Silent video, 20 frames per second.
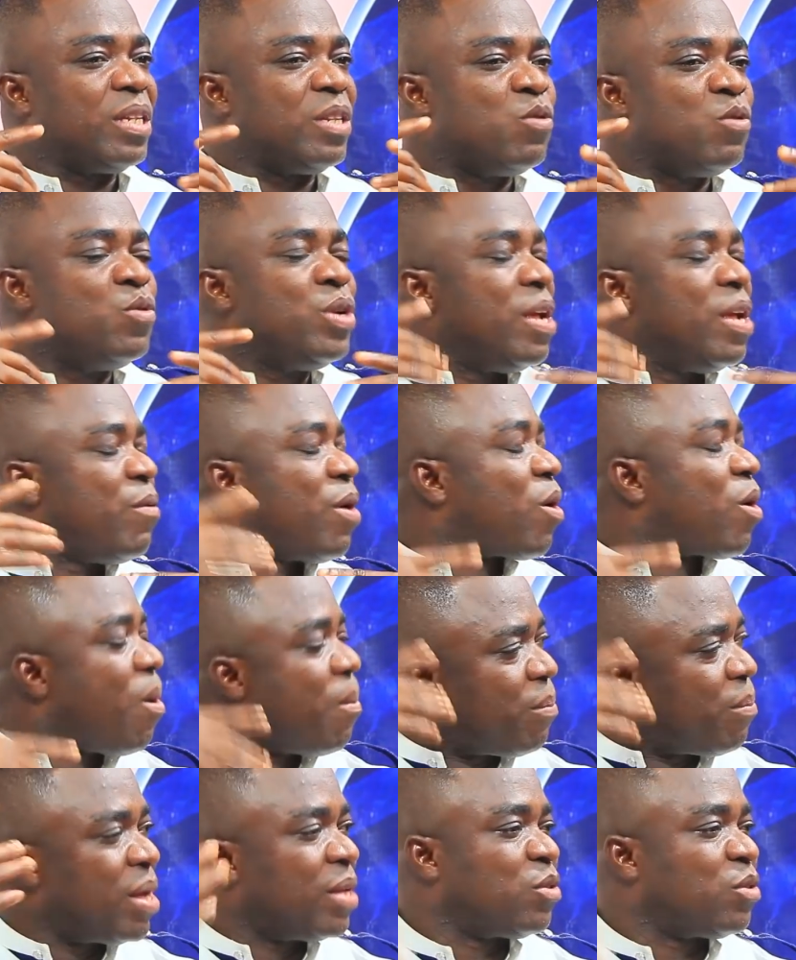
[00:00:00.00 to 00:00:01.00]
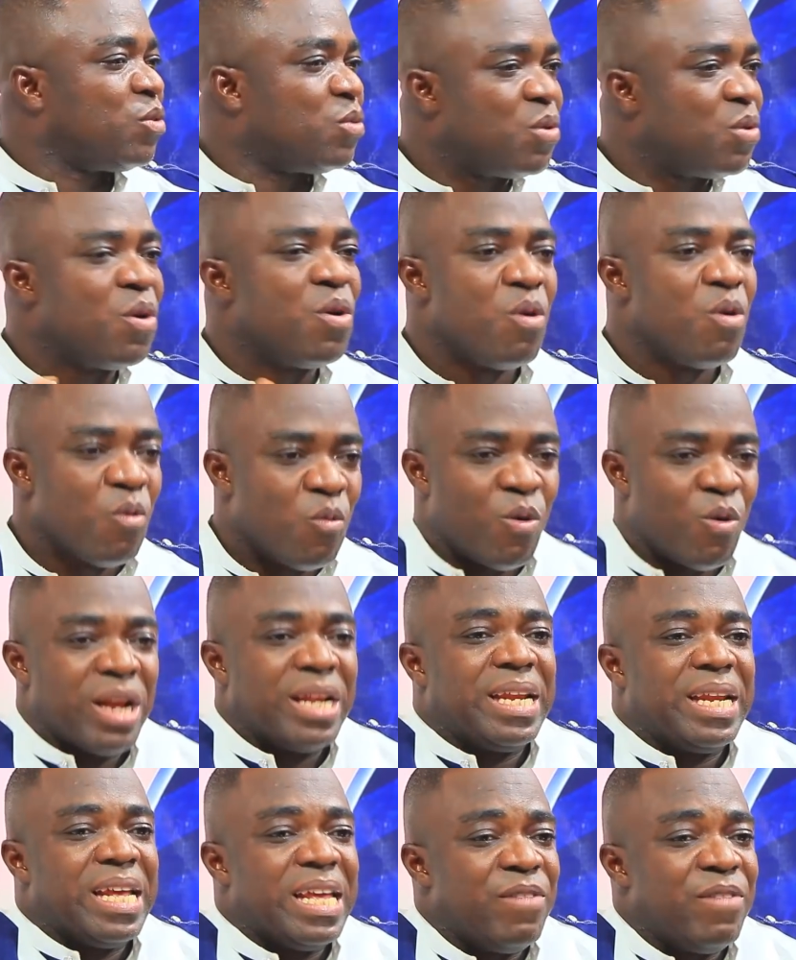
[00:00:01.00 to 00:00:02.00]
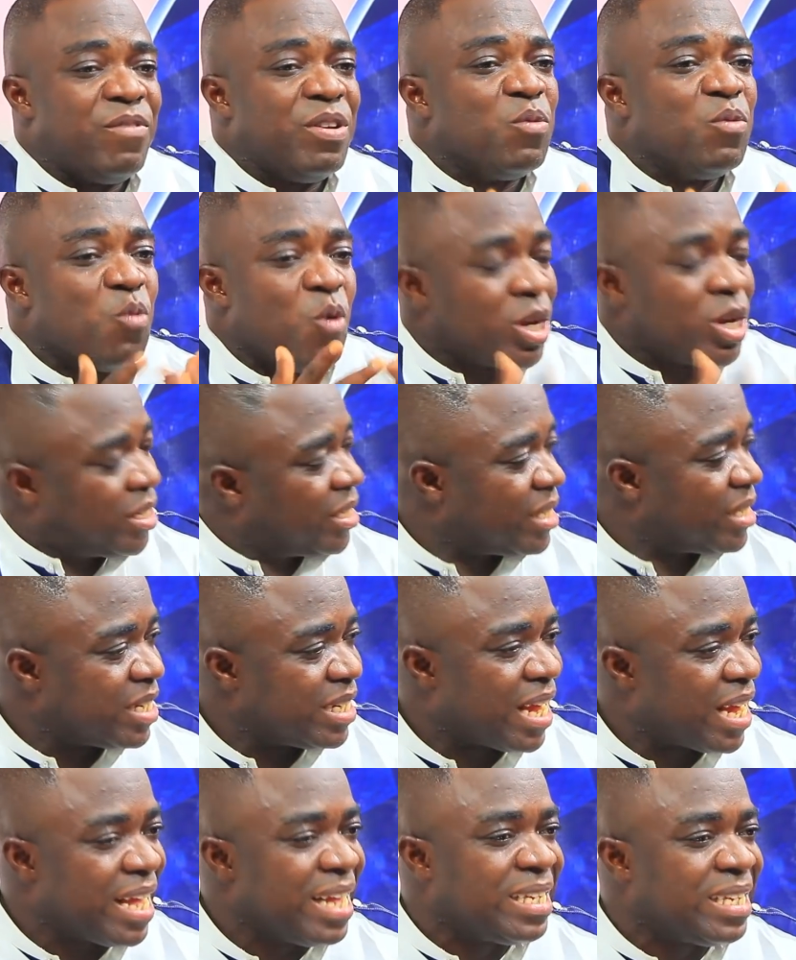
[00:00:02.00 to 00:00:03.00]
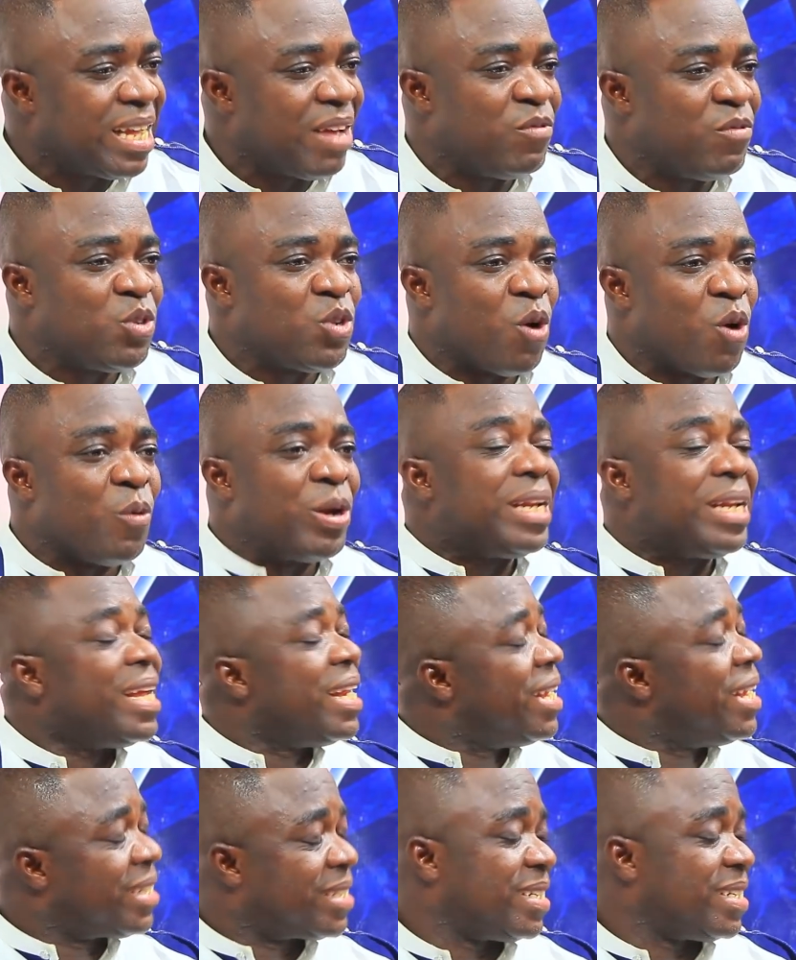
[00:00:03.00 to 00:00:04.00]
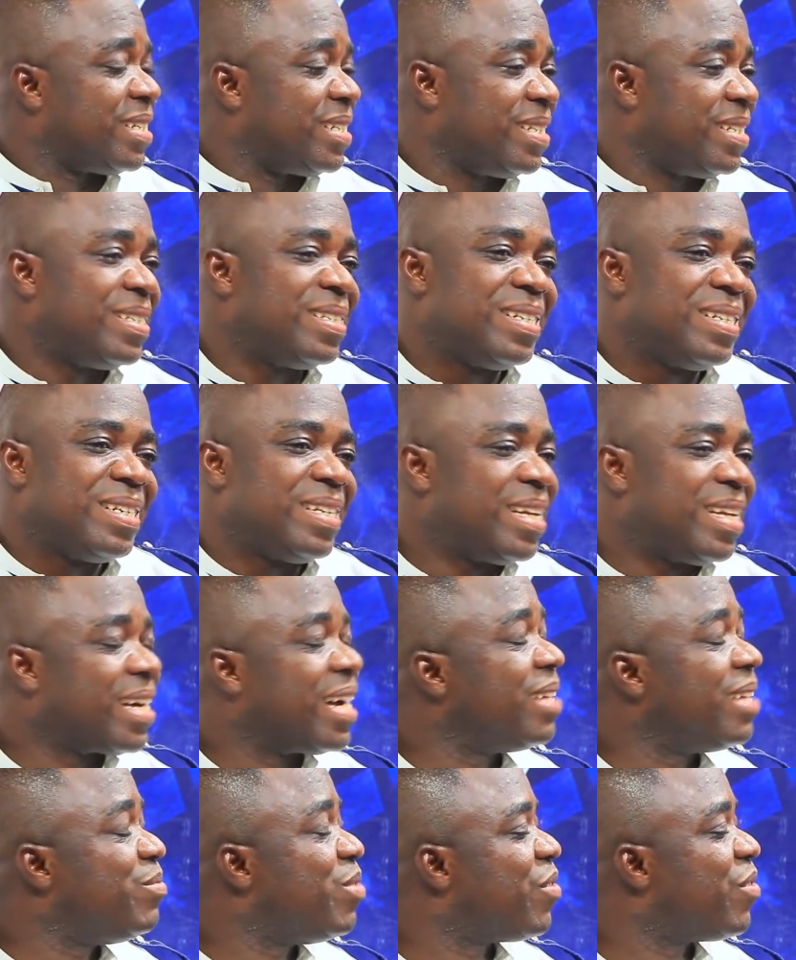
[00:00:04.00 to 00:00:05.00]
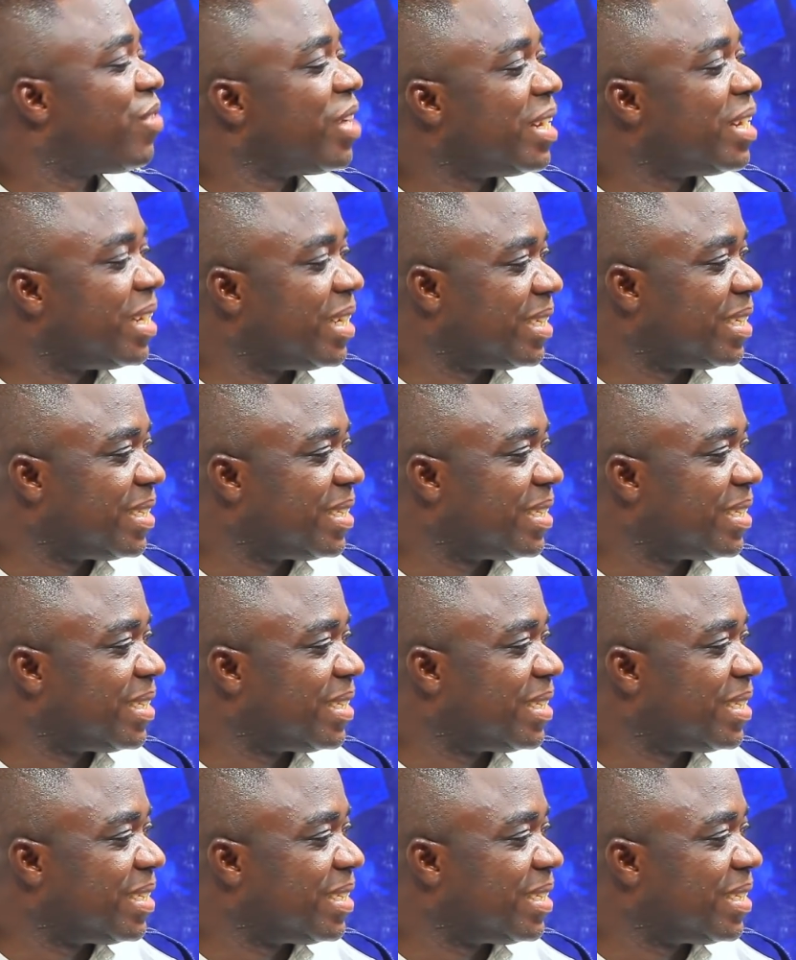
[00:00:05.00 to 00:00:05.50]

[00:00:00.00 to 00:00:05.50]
who they were compared to, when they even watch the interviews or when they listen, they can't be offended.